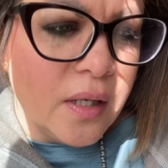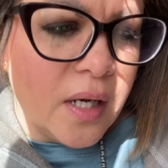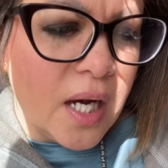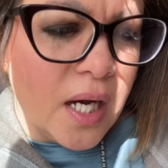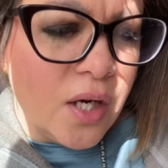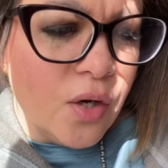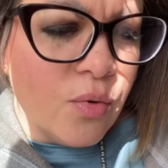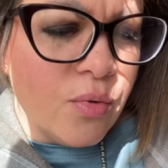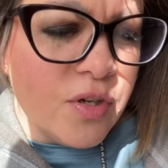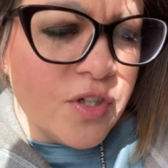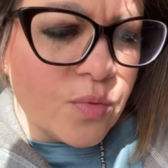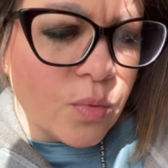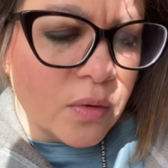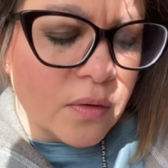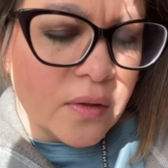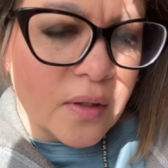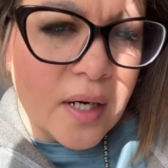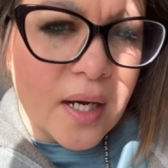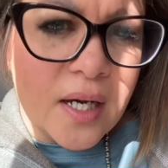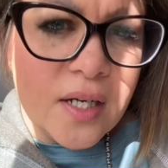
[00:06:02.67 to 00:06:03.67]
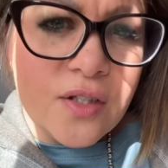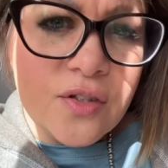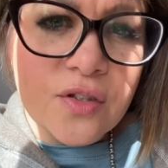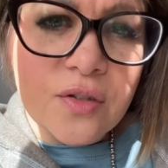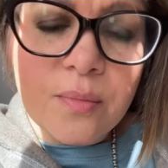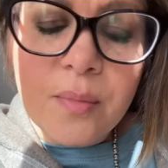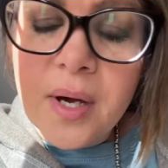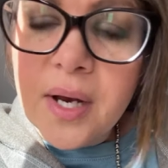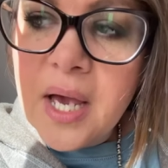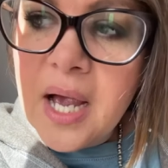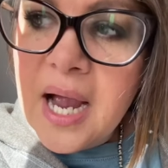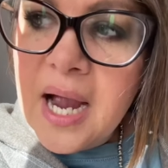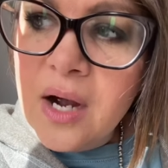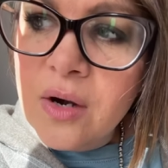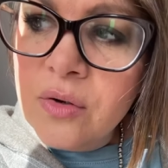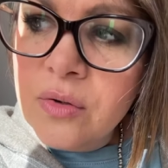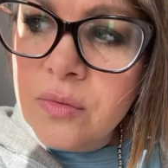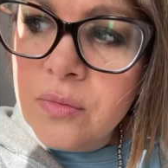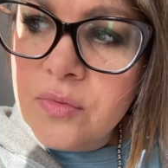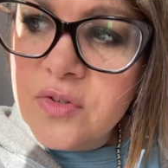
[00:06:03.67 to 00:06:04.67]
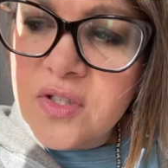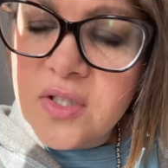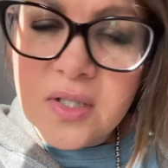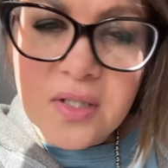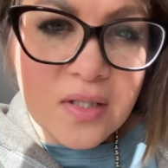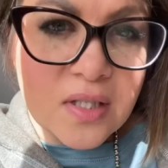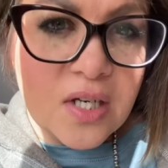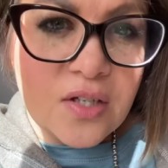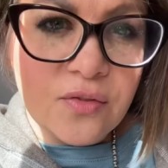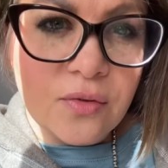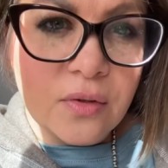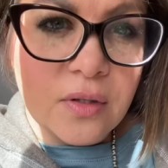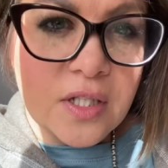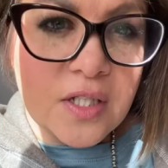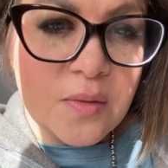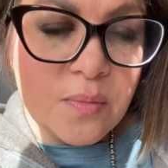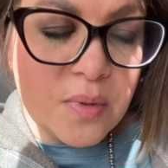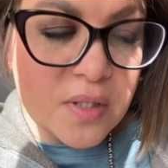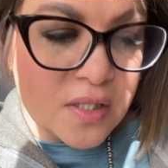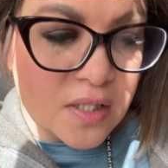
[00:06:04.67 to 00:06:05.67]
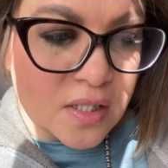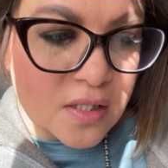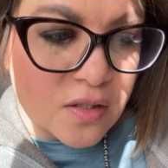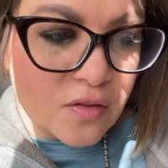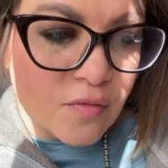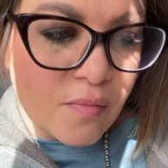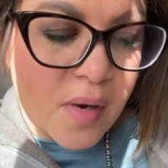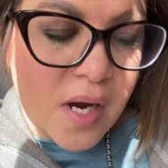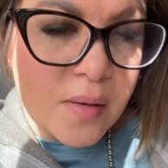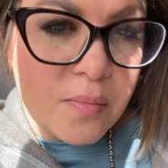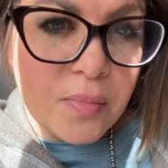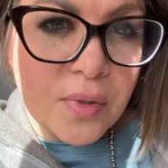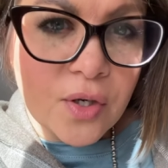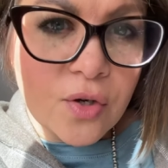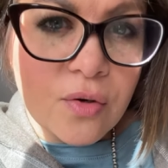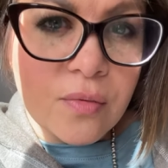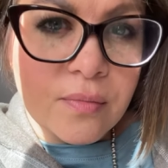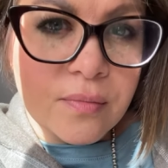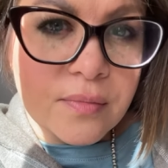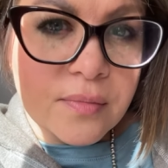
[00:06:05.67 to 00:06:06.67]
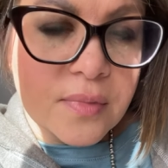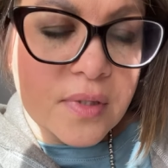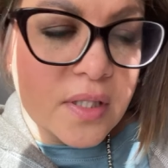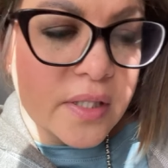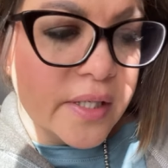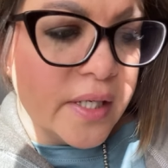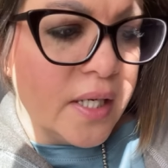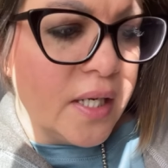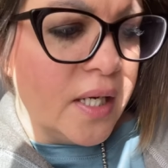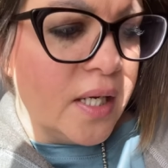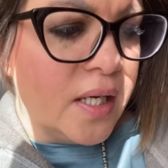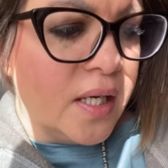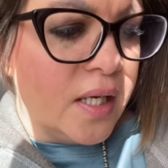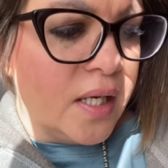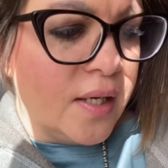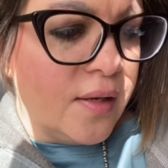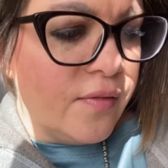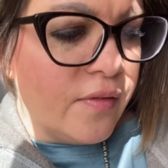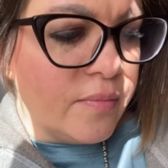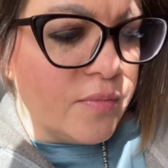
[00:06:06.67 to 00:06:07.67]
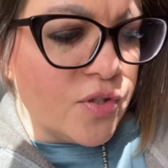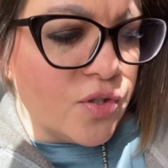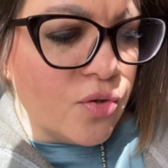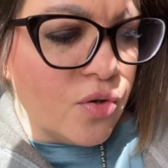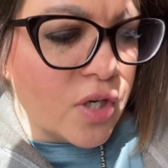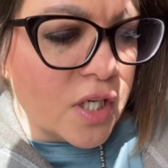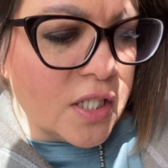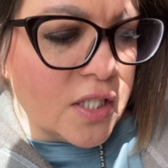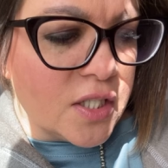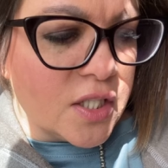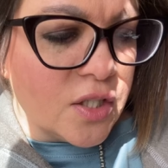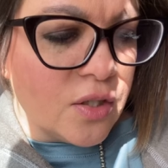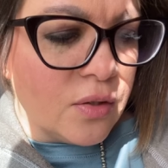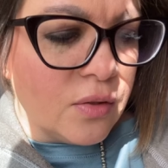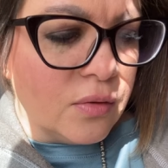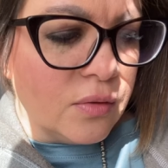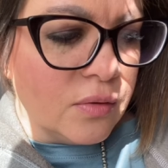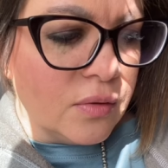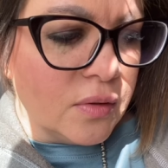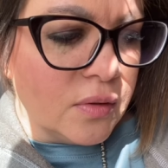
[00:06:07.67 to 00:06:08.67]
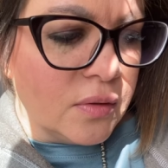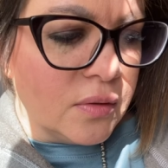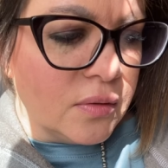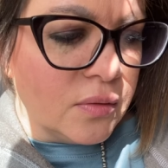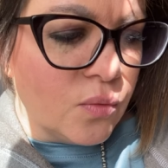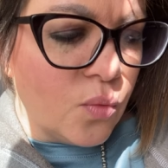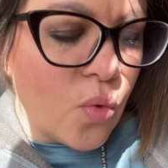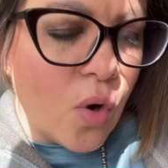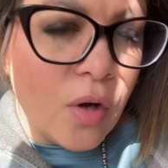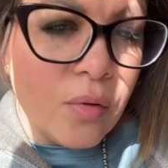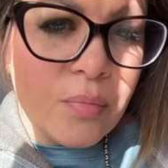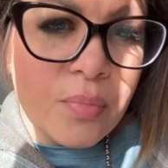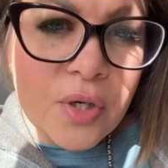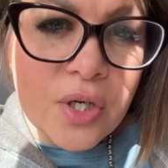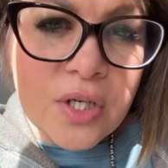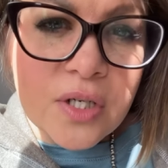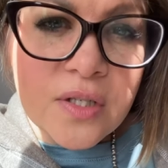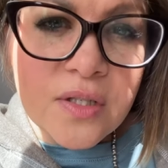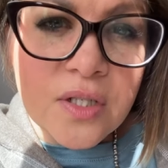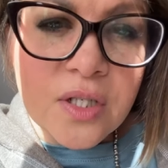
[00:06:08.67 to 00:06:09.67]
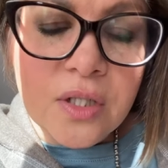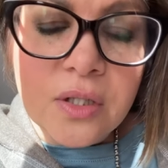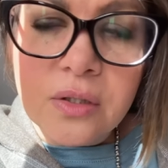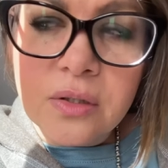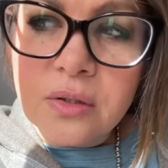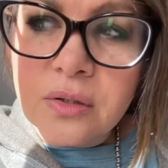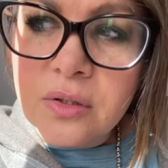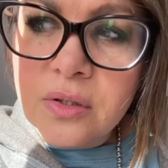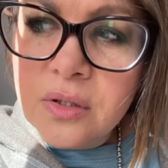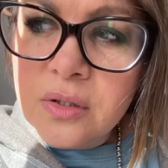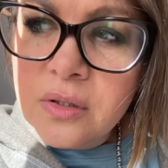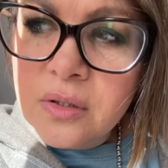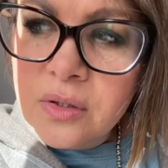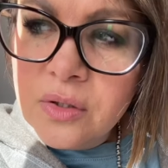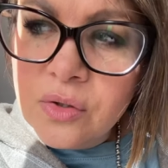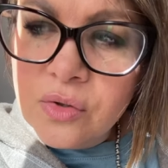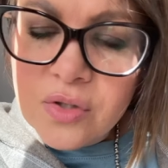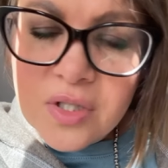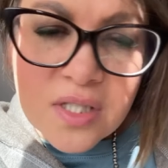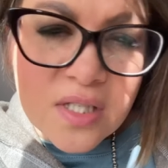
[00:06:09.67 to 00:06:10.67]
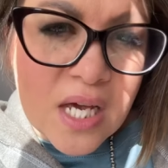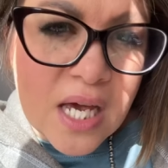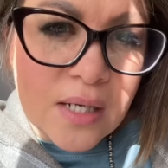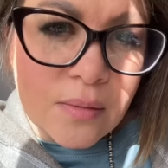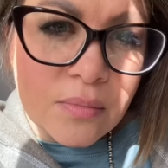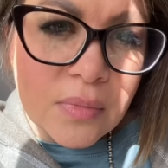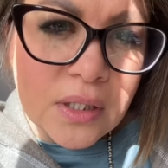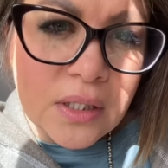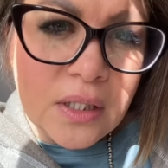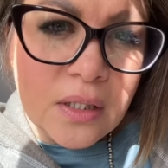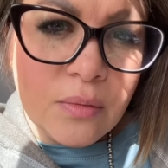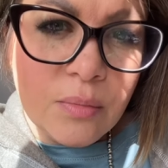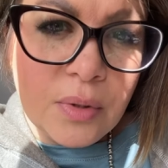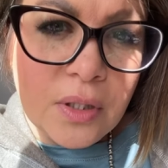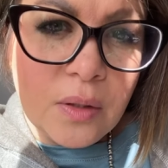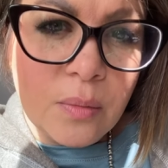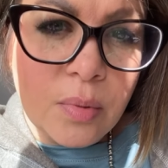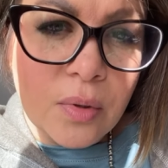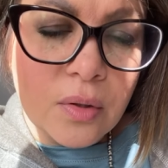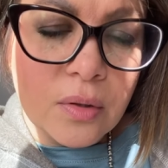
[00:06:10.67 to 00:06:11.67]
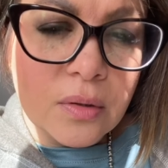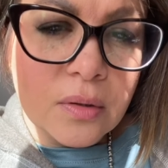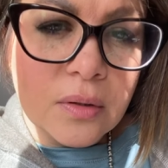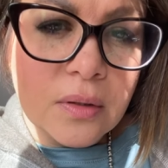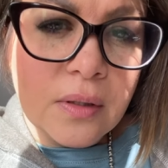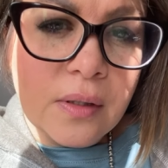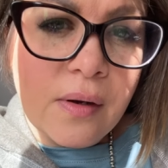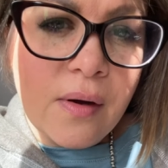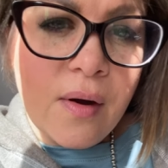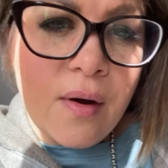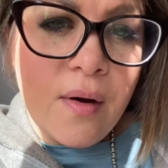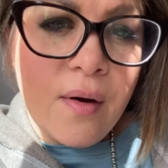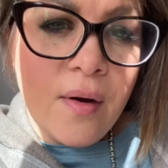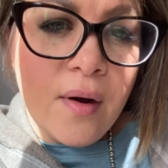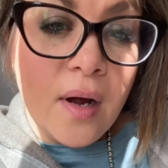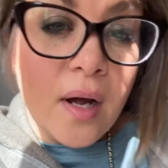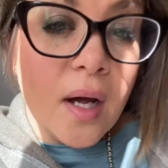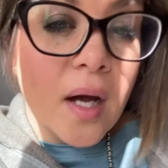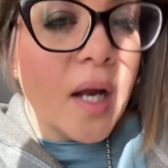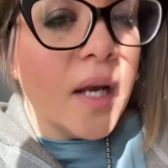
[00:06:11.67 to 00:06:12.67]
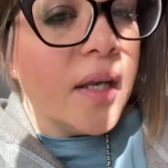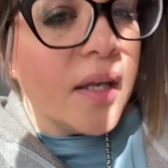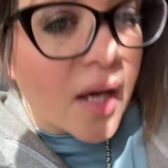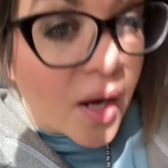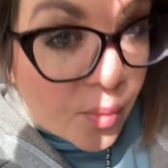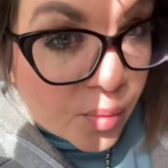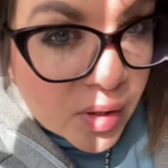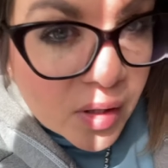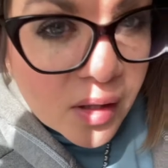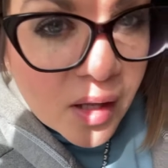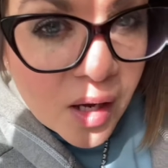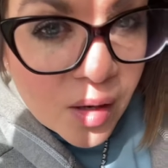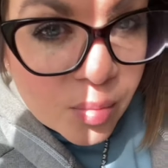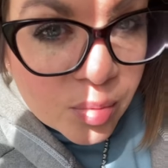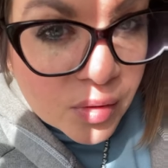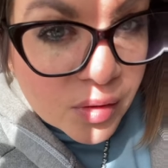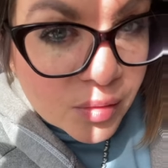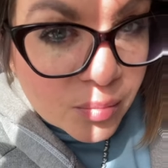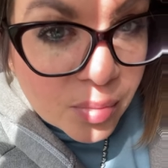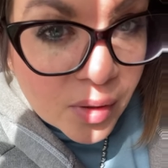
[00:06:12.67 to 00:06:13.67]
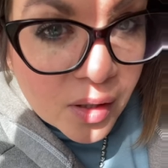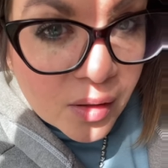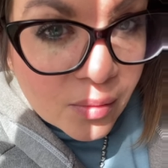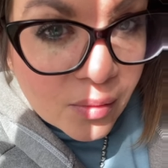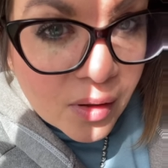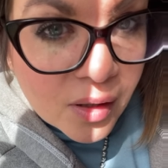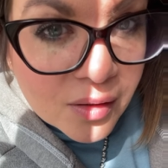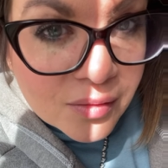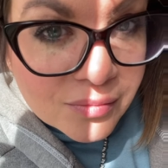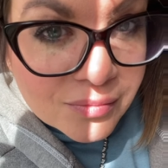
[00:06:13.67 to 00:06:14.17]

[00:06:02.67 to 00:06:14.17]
I always want that. It doesn't matter how successful this business of mine becomes. If I'm talking to one person or 10 million people, and that will happen, by the way,